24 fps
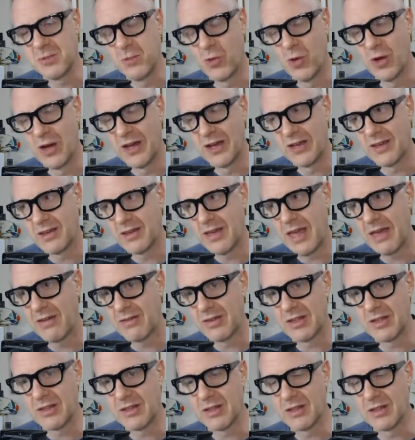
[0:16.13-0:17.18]
why
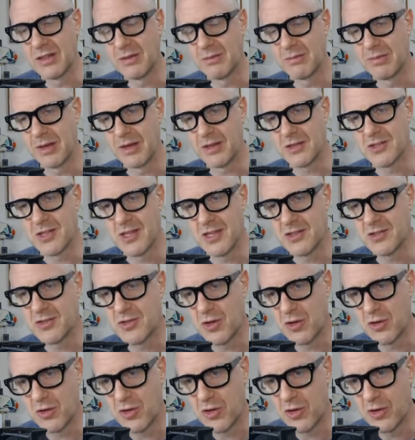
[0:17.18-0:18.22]
having the Olympics in
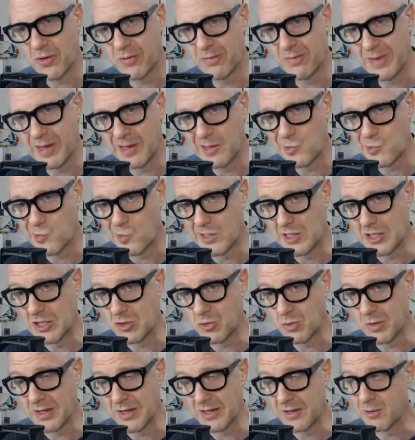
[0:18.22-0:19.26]
Tokyo in
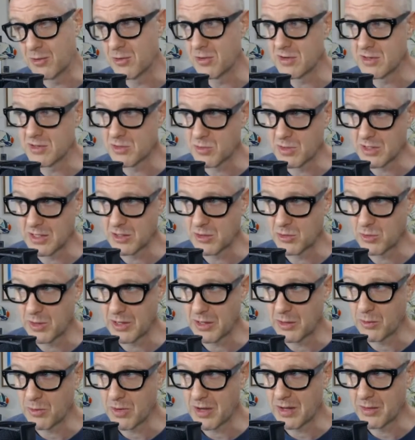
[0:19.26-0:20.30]
2020 or in
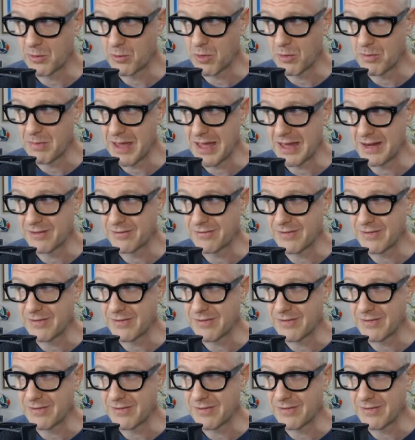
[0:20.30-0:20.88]
2021 were bad.